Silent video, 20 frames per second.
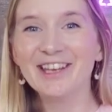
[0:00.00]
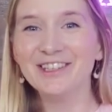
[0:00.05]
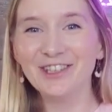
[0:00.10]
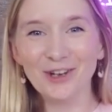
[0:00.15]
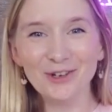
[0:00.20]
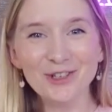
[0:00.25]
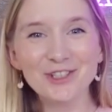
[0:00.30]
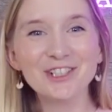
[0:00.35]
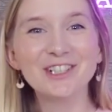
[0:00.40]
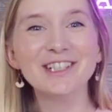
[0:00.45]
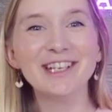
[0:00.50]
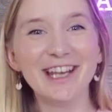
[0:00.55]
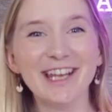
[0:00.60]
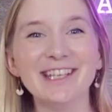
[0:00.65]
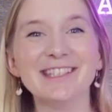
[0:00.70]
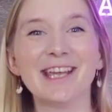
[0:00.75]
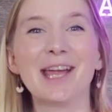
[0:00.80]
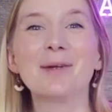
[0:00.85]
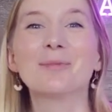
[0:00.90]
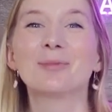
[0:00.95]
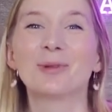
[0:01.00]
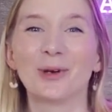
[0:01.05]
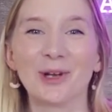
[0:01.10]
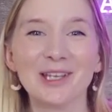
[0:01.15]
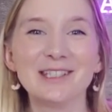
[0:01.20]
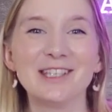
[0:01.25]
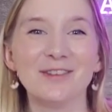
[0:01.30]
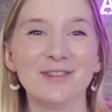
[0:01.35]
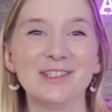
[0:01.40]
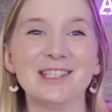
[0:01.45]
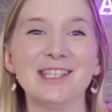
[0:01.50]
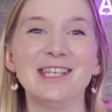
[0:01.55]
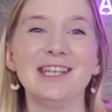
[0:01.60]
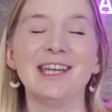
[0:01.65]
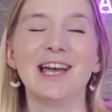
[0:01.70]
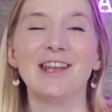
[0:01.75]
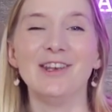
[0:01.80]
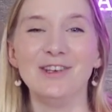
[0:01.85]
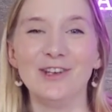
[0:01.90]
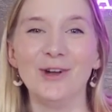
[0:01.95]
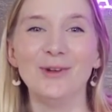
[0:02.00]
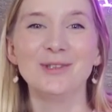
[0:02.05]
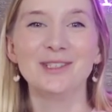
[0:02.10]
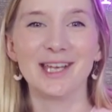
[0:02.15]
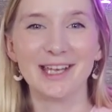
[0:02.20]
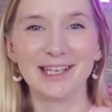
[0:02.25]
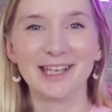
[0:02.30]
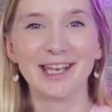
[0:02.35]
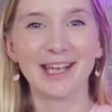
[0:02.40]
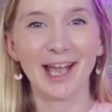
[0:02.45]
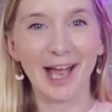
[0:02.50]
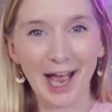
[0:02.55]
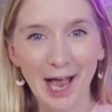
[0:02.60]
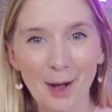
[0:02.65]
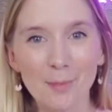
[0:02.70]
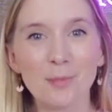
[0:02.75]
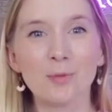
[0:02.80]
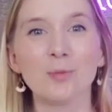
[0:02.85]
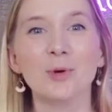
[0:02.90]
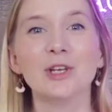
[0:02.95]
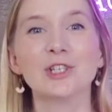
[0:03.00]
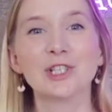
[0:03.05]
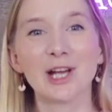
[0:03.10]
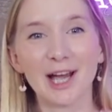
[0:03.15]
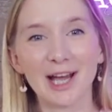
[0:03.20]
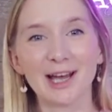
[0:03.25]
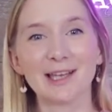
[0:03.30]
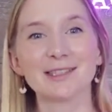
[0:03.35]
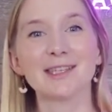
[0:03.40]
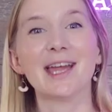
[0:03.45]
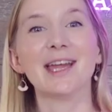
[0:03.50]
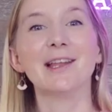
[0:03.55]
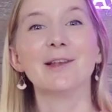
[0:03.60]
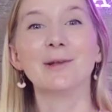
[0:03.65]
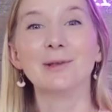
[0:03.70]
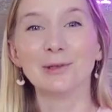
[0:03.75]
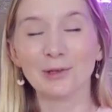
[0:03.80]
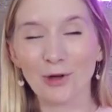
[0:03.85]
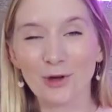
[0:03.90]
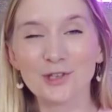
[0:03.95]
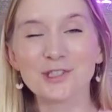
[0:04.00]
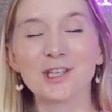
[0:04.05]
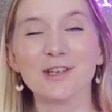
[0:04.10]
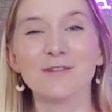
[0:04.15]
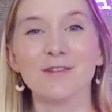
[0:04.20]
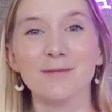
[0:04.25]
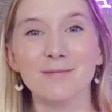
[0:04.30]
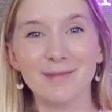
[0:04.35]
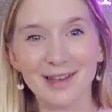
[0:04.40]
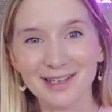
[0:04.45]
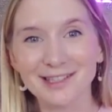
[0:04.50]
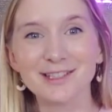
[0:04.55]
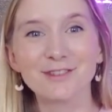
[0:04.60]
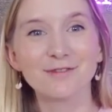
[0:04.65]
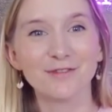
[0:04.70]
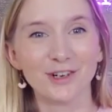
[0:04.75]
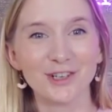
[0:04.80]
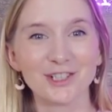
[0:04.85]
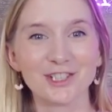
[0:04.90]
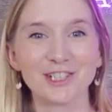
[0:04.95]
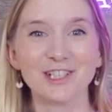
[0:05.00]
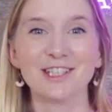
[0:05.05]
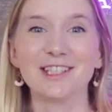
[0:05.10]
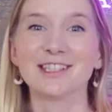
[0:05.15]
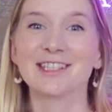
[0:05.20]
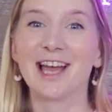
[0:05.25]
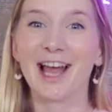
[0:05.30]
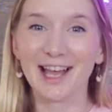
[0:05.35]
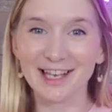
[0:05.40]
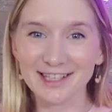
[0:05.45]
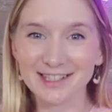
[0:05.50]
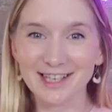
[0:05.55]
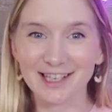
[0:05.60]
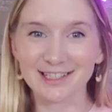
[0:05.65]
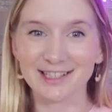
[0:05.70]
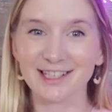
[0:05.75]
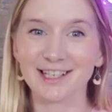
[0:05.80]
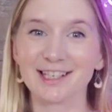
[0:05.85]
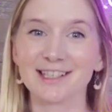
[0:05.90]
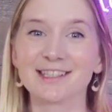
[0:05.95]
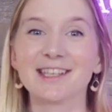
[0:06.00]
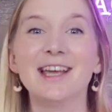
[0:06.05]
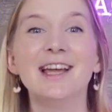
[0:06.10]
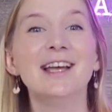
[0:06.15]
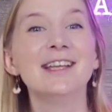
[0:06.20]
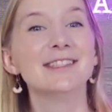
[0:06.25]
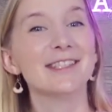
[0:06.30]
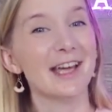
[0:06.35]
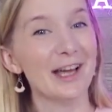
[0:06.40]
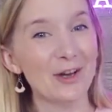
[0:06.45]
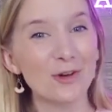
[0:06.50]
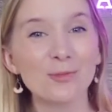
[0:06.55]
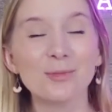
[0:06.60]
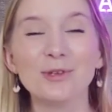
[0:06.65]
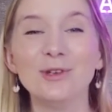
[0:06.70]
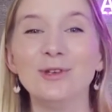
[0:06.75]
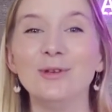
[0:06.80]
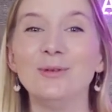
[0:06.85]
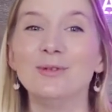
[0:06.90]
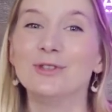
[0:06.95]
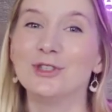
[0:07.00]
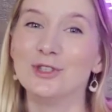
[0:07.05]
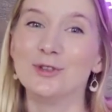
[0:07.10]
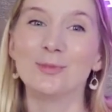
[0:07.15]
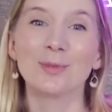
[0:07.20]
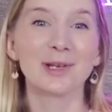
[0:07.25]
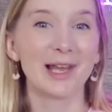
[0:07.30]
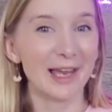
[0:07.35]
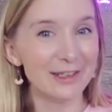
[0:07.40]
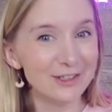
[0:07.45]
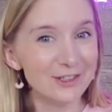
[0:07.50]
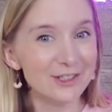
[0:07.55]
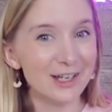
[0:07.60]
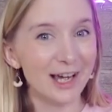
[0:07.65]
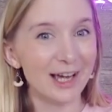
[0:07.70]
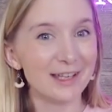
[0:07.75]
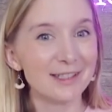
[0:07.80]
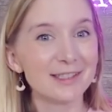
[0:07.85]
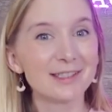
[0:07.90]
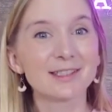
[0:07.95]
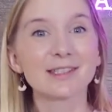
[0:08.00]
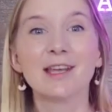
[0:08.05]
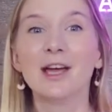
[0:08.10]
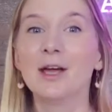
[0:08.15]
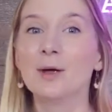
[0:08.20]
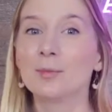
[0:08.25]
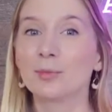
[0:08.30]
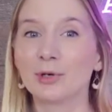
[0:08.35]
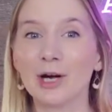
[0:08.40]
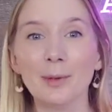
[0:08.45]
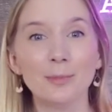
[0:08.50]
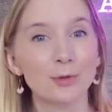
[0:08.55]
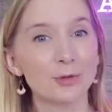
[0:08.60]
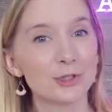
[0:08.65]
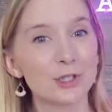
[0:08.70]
Notion is a productivity and note-taking app which has a lot of amazing functions and settings to help you to plan your tasks, prep